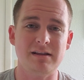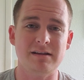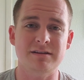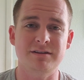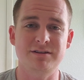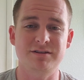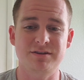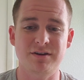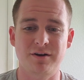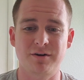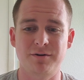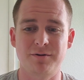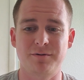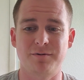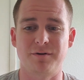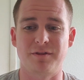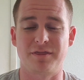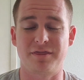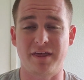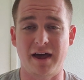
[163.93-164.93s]
So
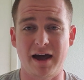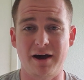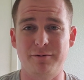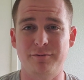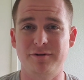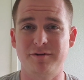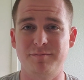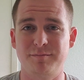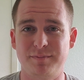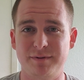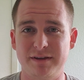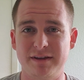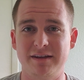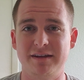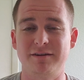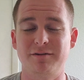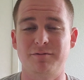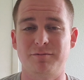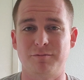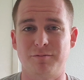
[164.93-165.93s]
that would
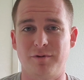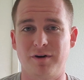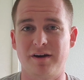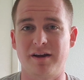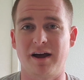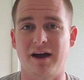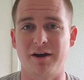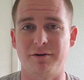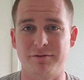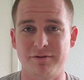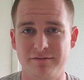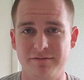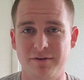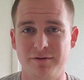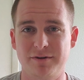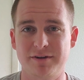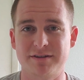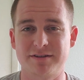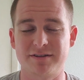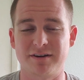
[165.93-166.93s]
be what I would
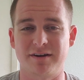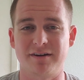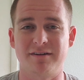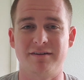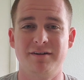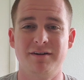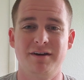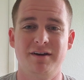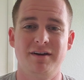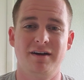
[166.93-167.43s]
focus on.